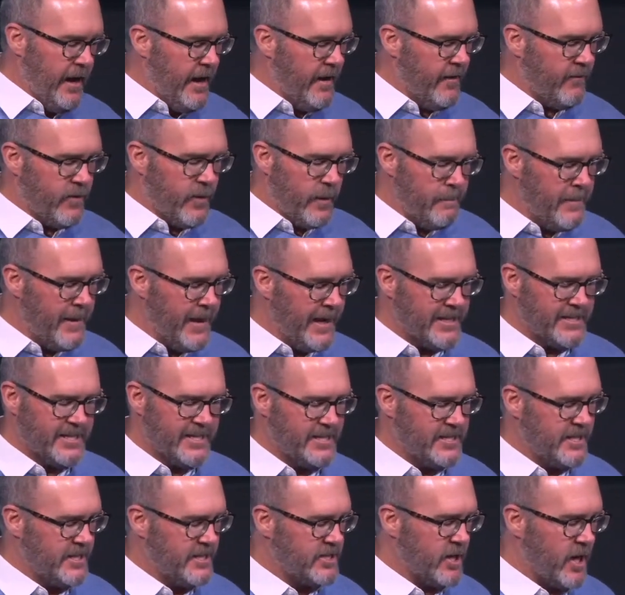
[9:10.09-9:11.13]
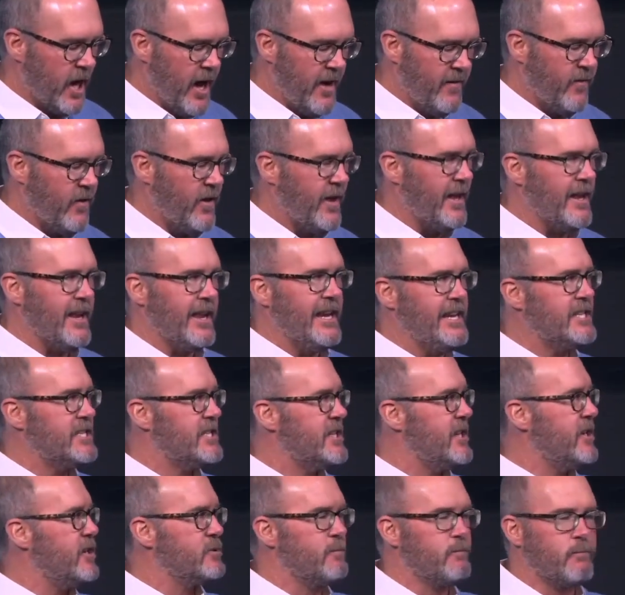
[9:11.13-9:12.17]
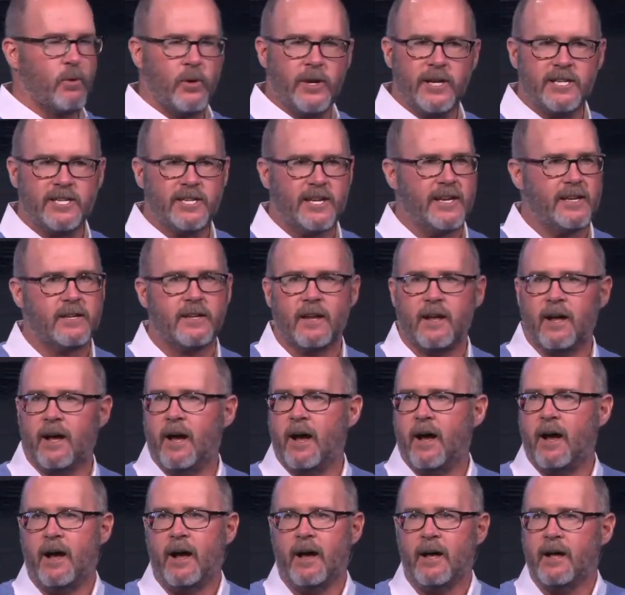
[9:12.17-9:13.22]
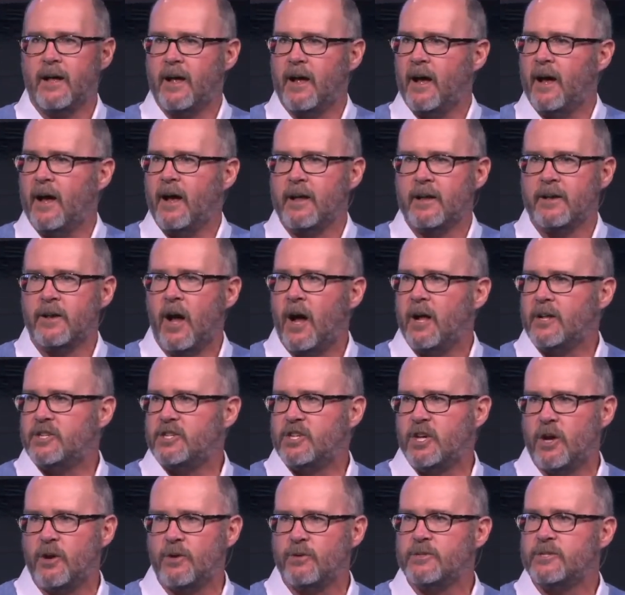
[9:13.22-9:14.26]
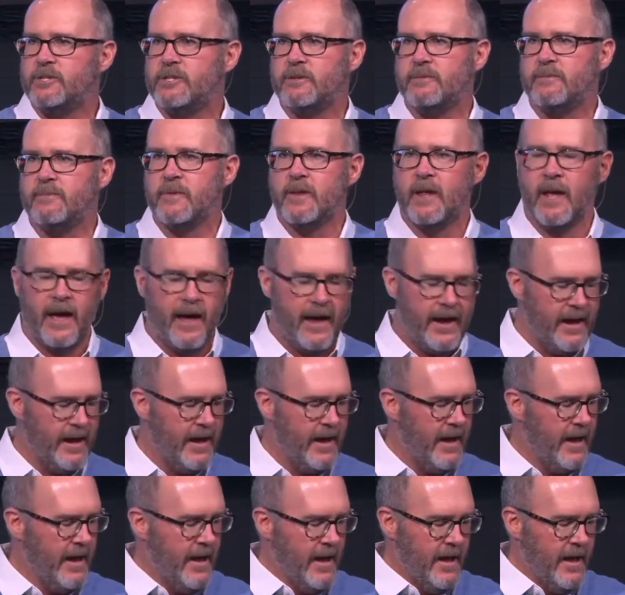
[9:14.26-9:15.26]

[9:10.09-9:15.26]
If the message is awful, at least there's brisket nachos, okay?